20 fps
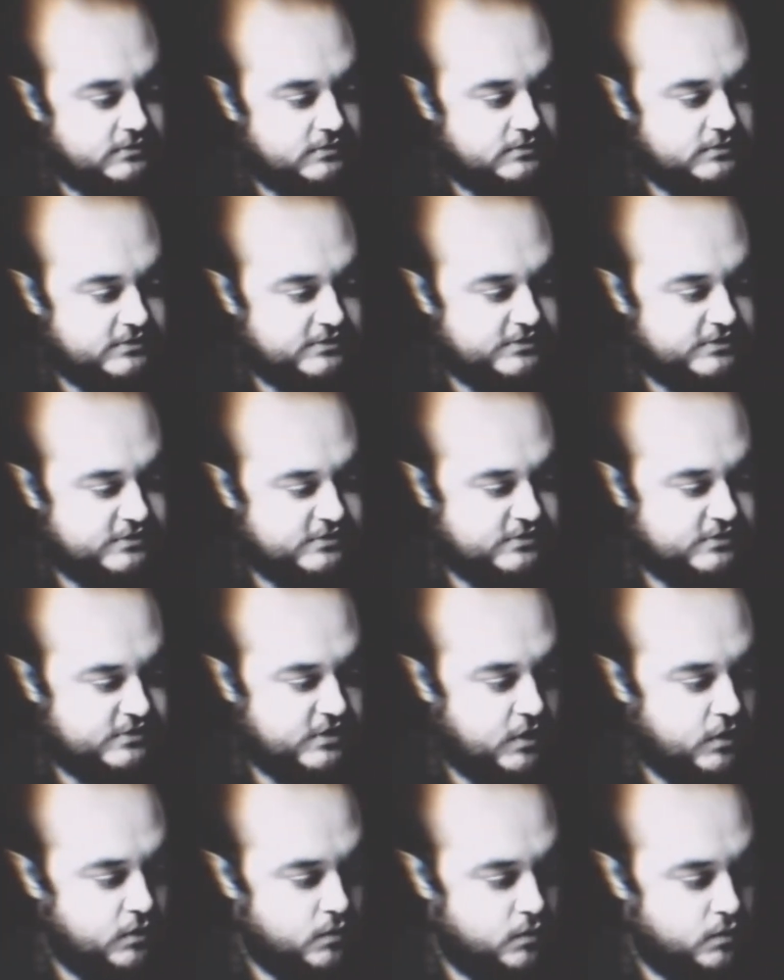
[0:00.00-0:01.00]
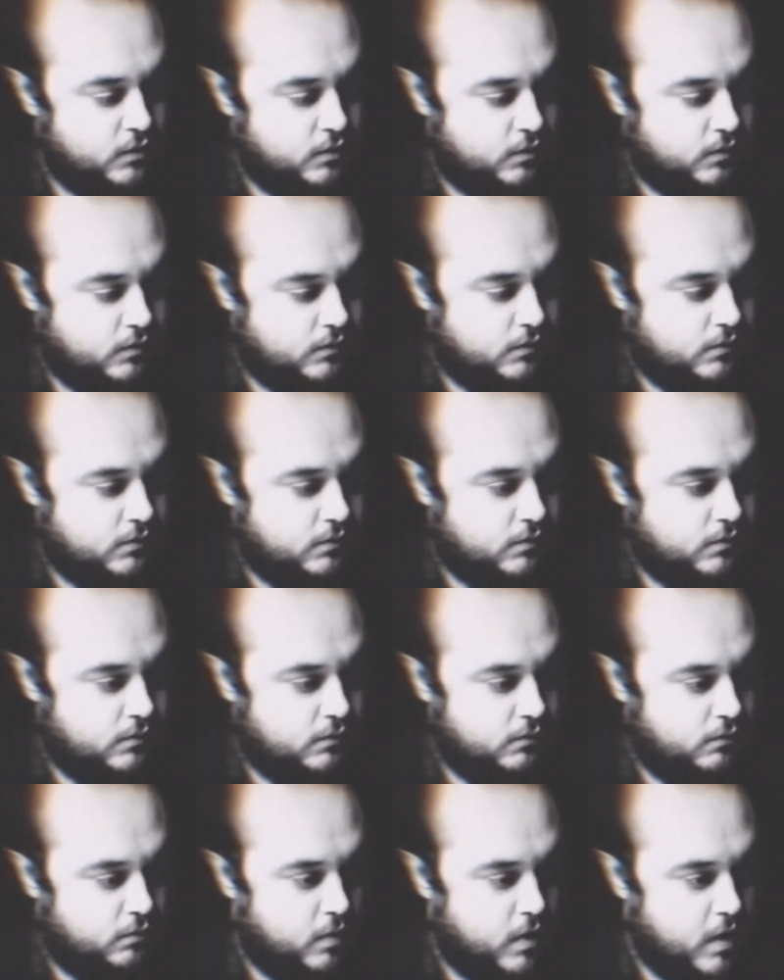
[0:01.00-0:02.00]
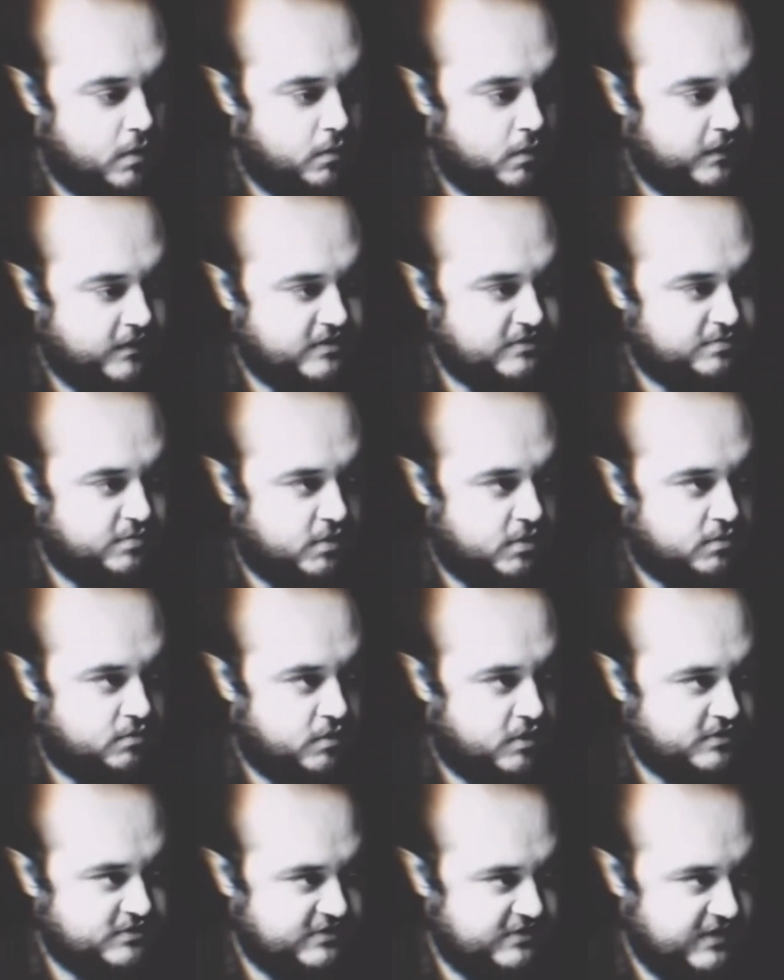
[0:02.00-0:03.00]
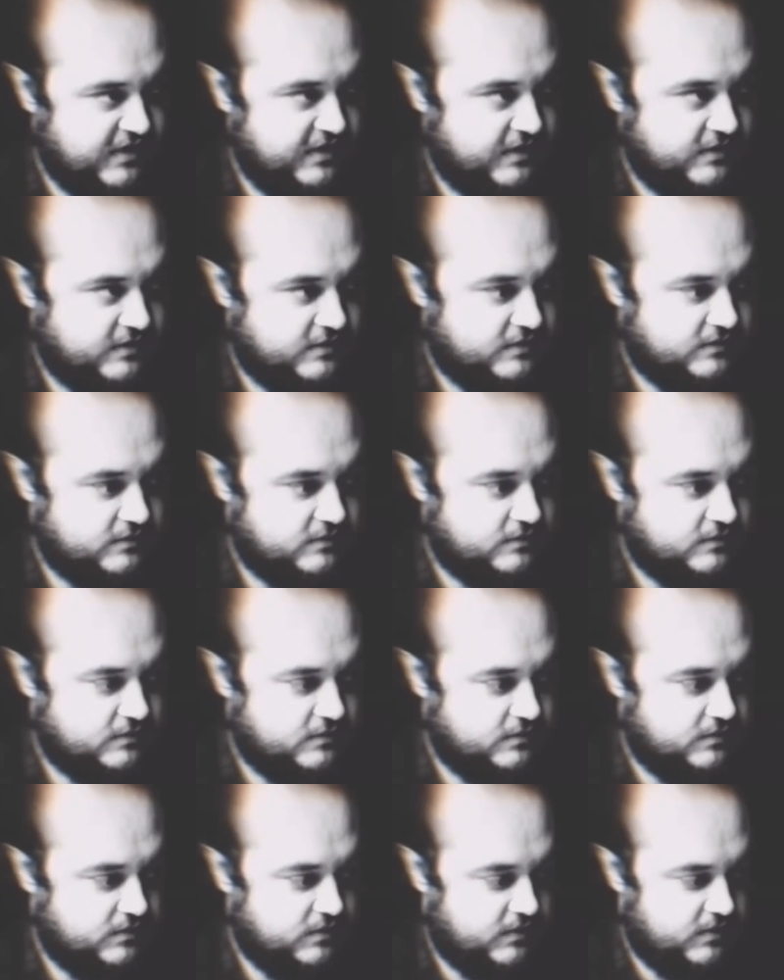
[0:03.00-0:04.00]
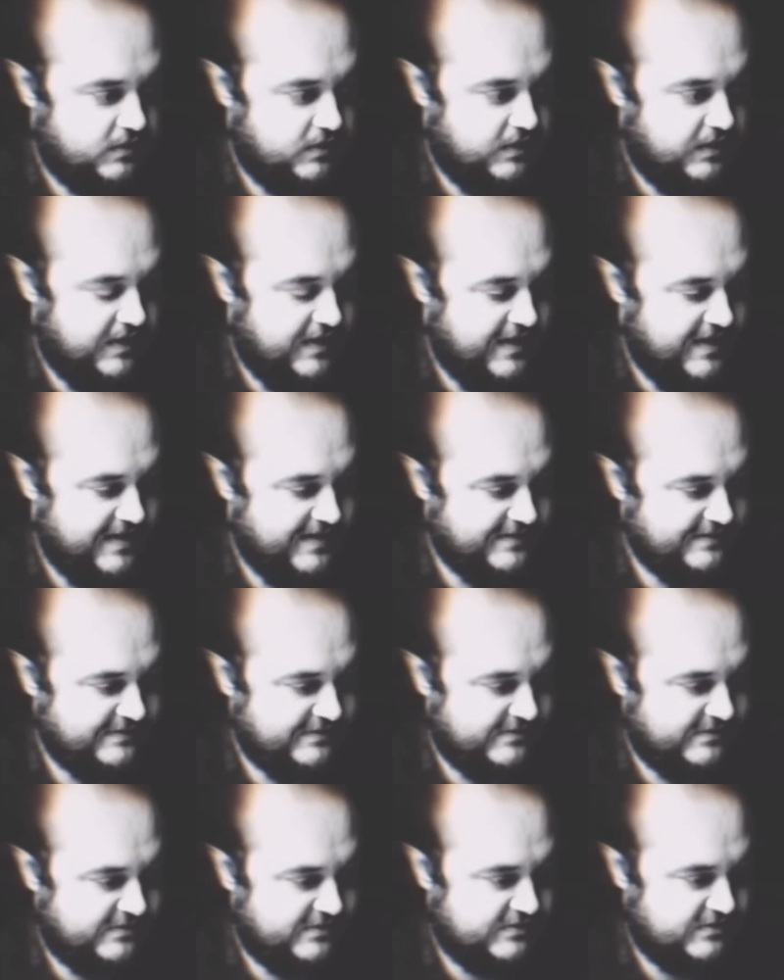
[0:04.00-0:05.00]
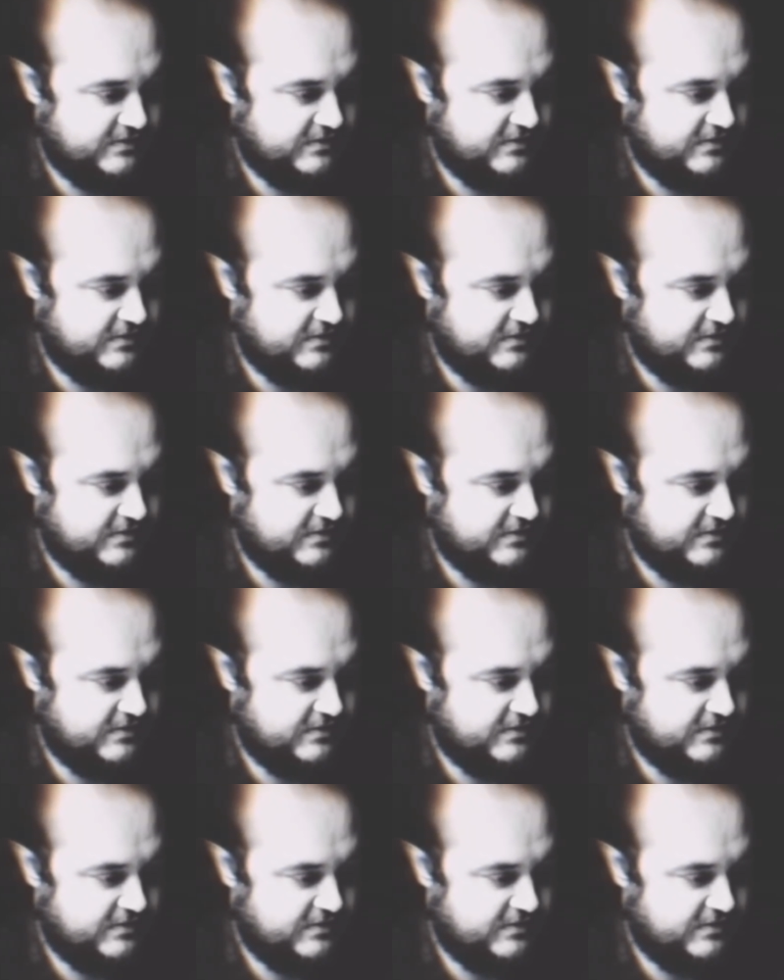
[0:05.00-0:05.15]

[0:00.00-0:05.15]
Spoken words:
So what I wanted to put across in it is